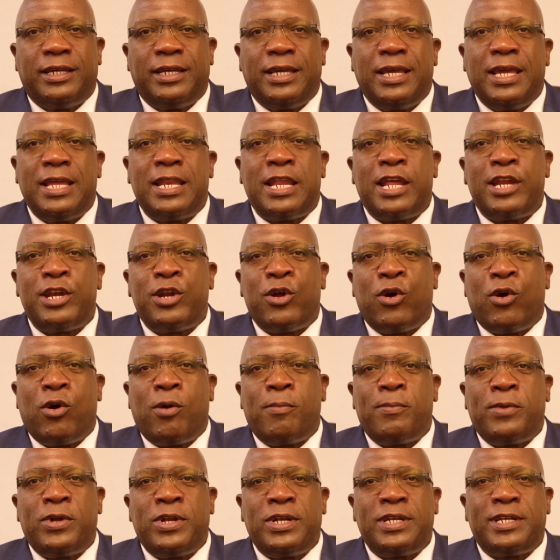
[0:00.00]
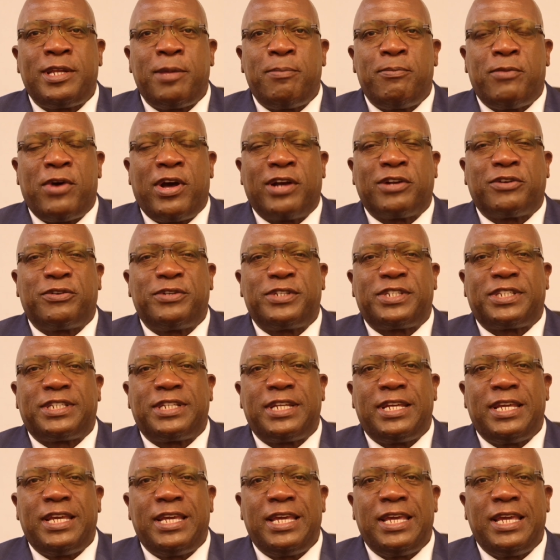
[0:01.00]
In a normal
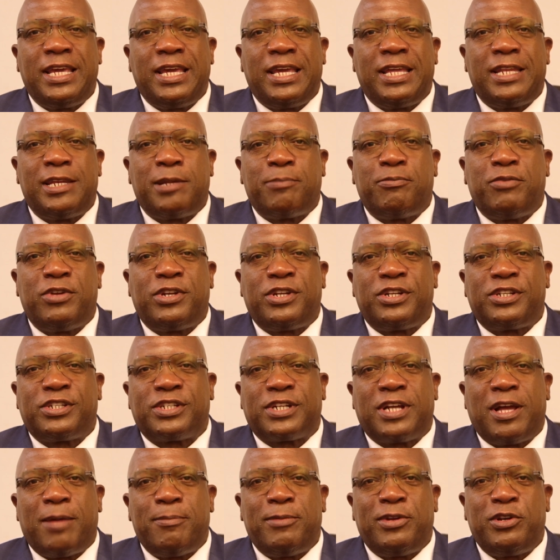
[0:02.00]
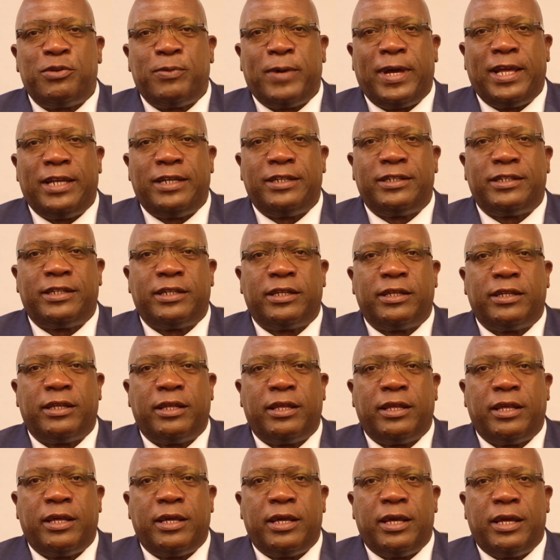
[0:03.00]
democracy in the British Commonwealth,
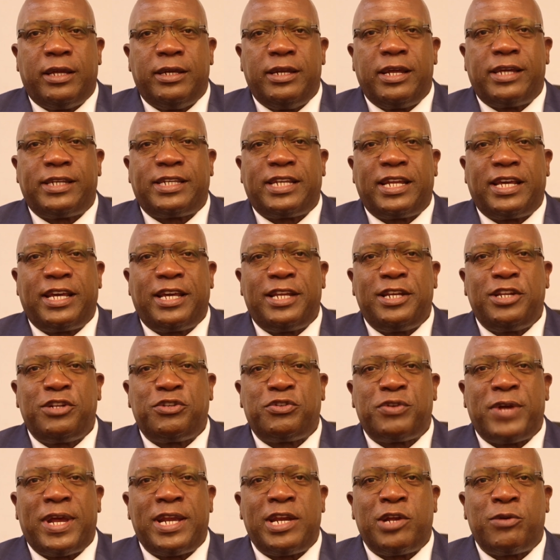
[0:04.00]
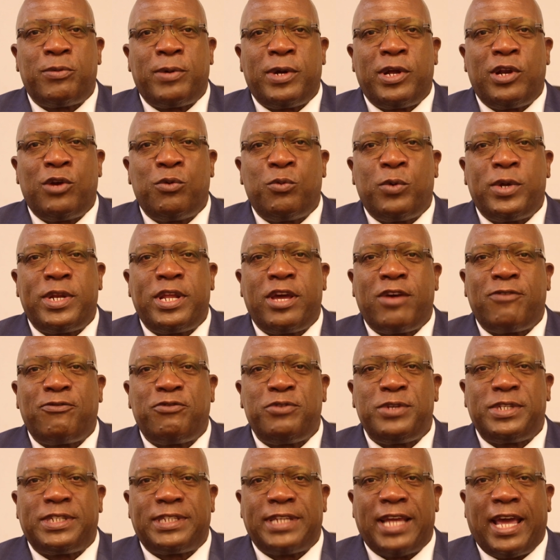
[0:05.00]
the Attorney General would have
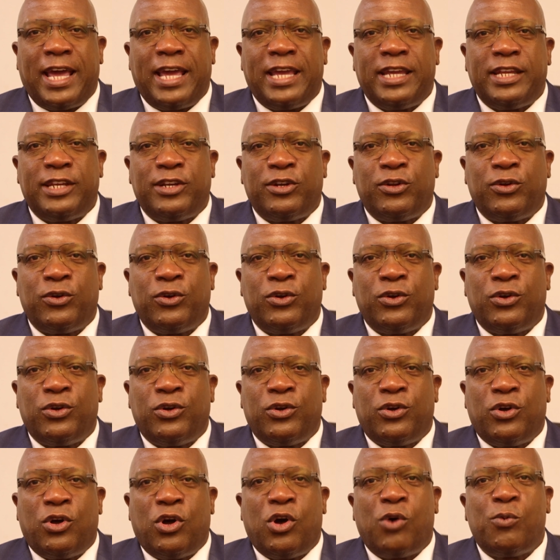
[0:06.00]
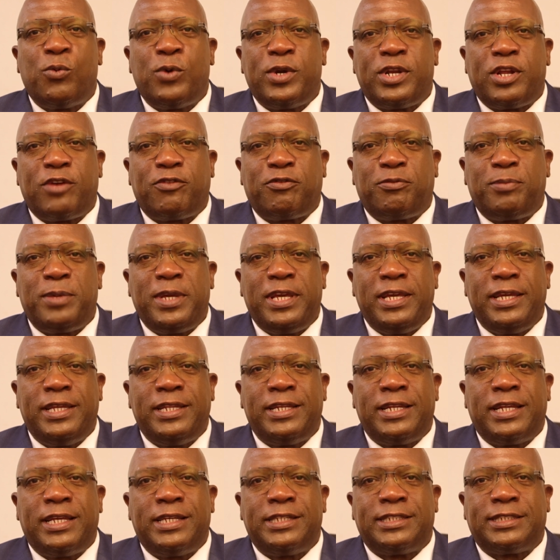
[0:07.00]
resigned or would have
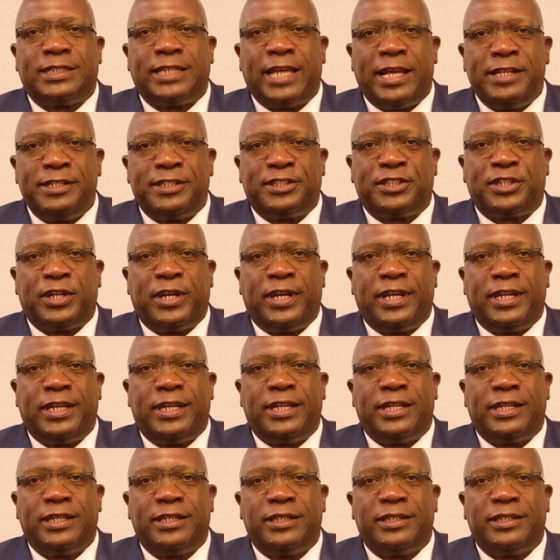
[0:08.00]
been censured.